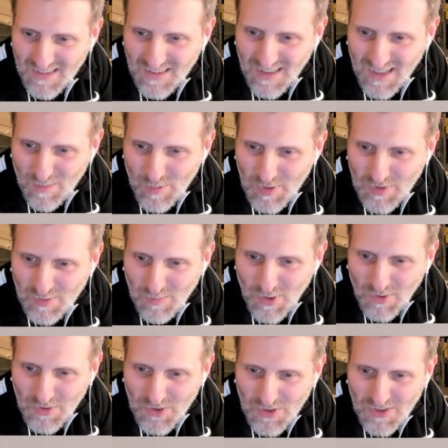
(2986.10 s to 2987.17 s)

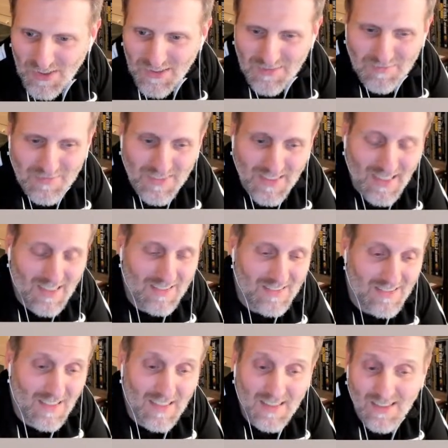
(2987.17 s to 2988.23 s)
Epistemologies, huh? Yes,
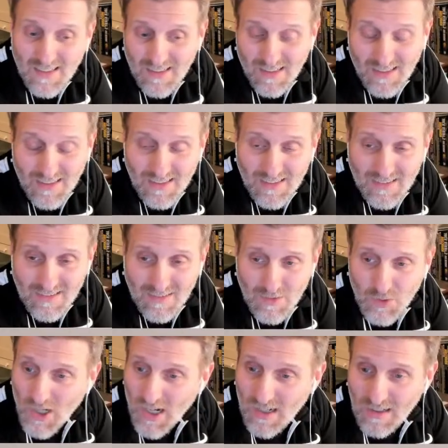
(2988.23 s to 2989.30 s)
like
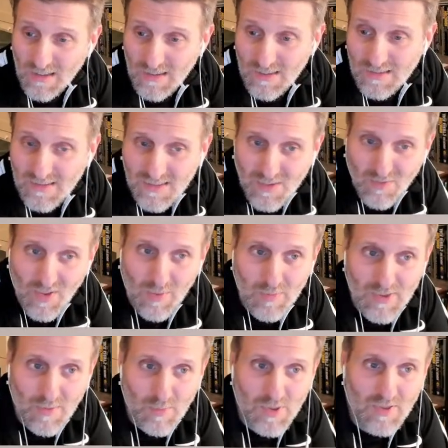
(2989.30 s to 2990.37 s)
Dracula is a
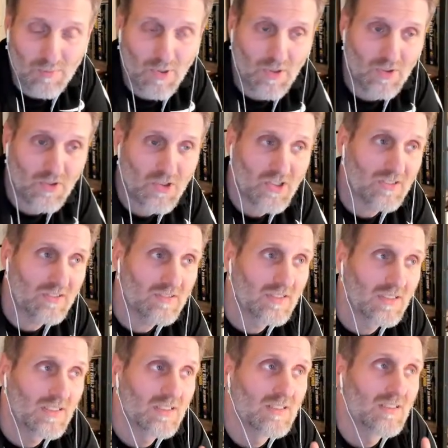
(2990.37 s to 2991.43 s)
famous epistemology.
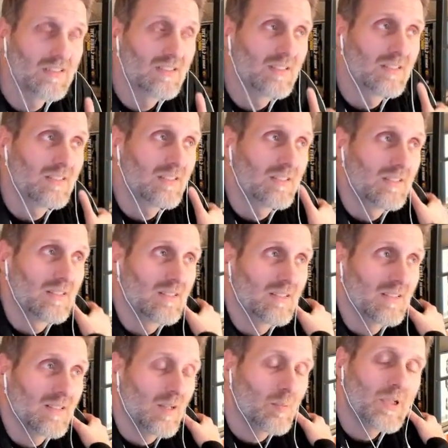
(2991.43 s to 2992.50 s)

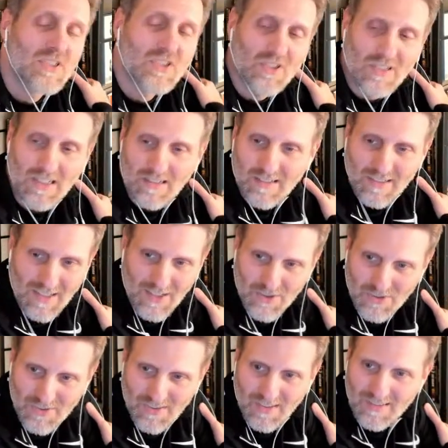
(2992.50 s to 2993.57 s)
Epistolary, I
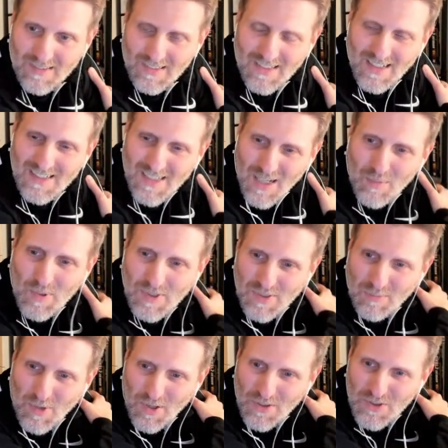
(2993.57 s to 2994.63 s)
should say. Did I say
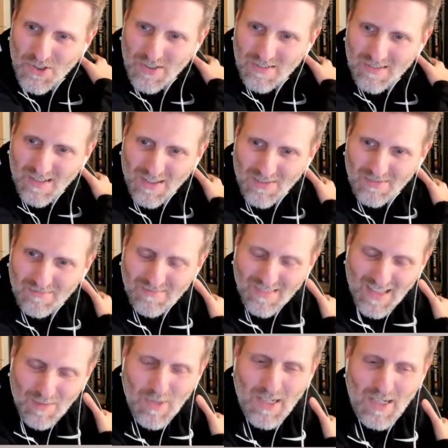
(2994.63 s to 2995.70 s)
epistemology?
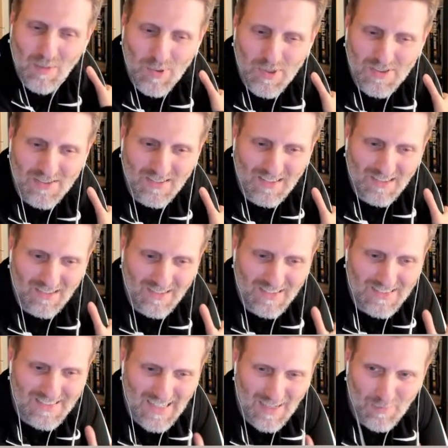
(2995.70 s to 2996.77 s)
I meant epistolary.
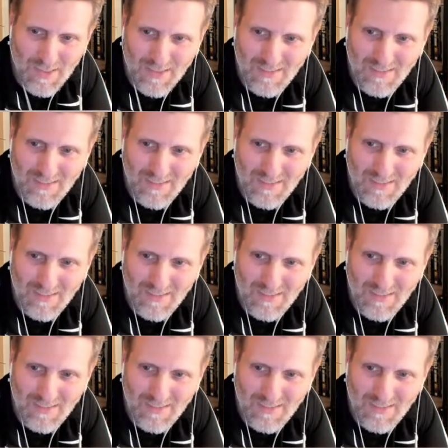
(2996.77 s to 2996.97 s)
Damn it.